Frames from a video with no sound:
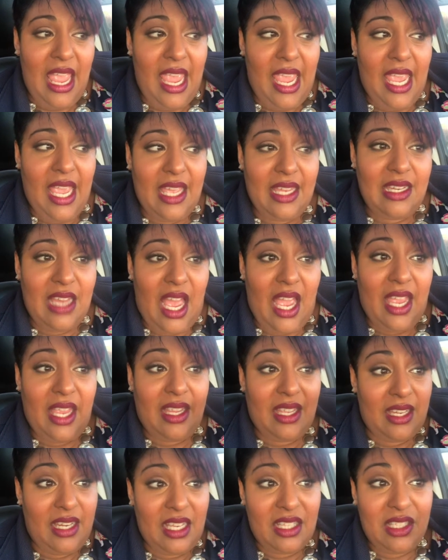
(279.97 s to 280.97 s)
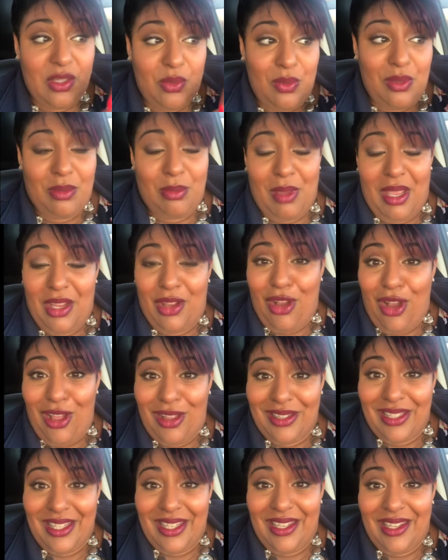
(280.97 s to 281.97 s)
And I connected with my
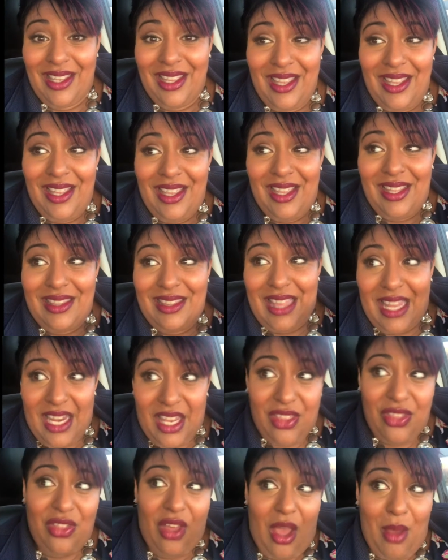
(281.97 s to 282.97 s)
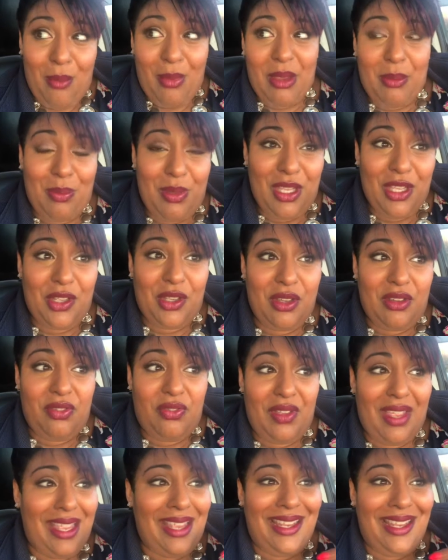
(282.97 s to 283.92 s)
colleague that I thought might be a good fit.